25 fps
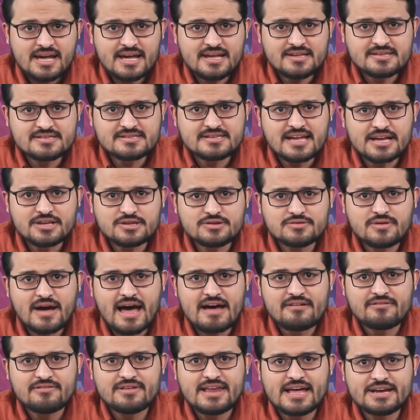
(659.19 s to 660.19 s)
is said to
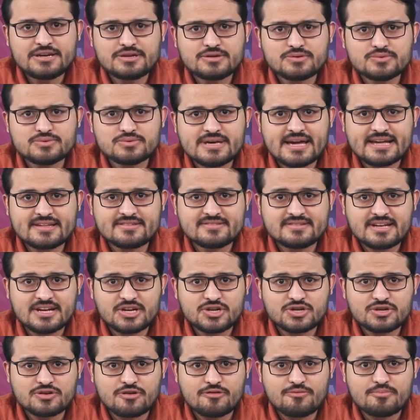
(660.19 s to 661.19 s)
have led the
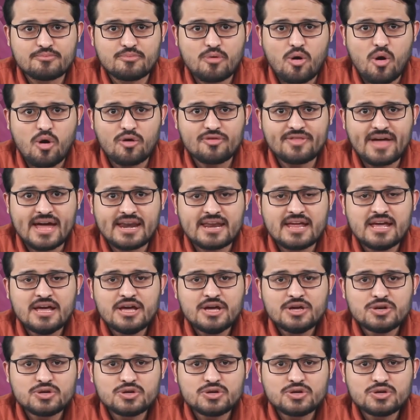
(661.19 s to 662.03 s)
extinction of more than